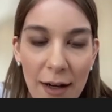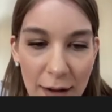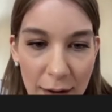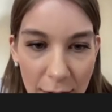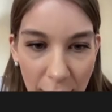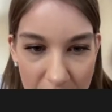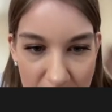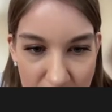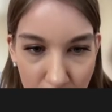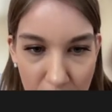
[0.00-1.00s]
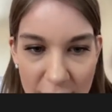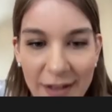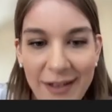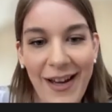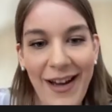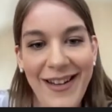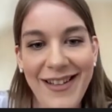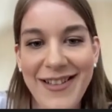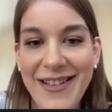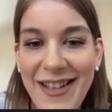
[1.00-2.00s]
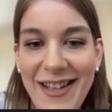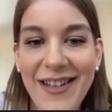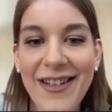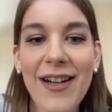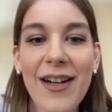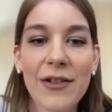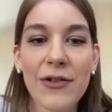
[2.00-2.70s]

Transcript: I saw it. Yeah, it's here.